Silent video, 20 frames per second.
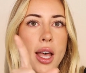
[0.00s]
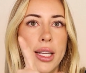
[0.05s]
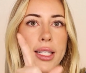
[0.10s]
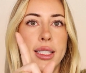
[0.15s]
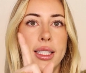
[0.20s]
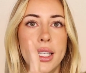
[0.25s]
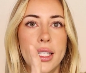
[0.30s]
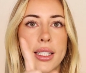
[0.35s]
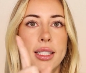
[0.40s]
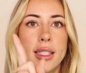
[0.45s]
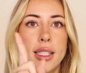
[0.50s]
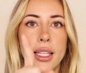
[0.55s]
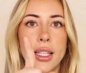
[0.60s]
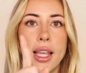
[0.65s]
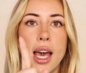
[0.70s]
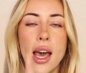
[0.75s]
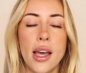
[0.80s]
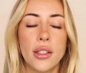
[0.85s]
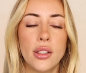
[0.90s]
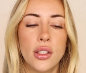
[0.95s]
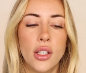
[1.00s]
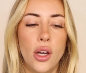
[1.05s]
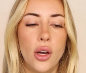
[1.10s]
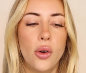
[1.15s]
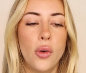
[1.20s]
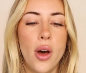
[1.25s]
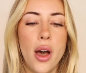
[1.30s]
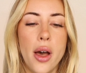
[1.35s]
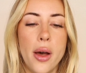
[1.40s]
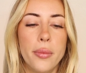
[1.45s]
I did see that.
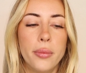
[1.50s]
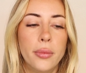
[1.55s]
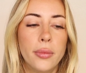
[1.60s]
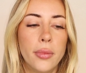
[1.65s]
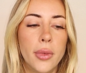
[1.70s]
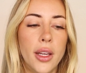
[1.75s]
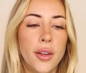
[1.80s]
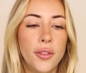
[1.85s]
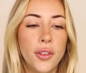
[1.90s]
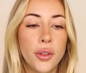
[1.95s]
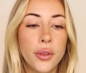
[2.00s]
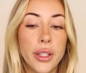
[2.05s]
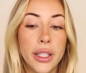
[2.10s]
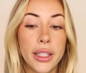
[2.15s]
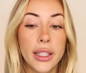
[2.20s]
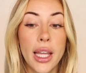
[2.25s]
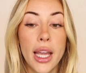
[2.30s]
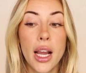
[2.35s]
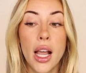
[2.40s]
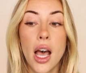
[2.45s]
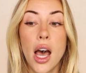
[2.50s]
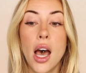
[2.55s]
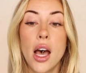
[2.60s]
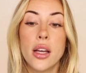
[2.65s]
So if you need like